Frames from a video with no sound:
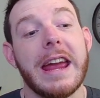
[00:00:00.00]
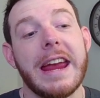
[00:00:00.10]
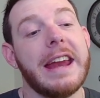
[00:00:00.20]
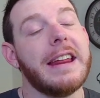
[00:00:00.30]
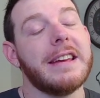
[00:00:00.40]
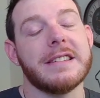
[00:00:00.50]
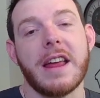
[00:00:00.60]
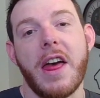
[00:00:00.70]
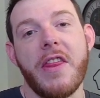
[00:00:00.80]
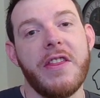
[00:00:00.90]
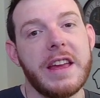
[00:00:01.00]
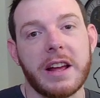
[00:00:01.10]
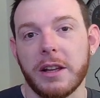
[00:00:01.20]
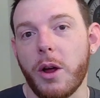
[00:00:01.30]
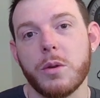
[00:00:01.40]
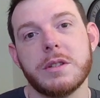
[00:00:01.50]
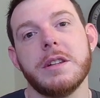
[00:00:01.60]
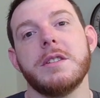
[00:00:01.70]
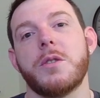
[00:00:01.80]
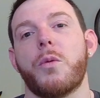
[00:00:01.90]
It is the
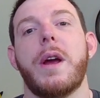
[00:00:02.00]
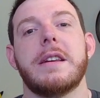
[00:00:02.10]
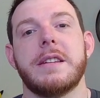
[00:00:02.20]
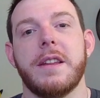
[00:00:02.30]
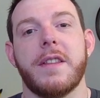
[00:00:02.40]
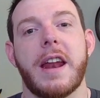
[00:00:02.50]
closest racing that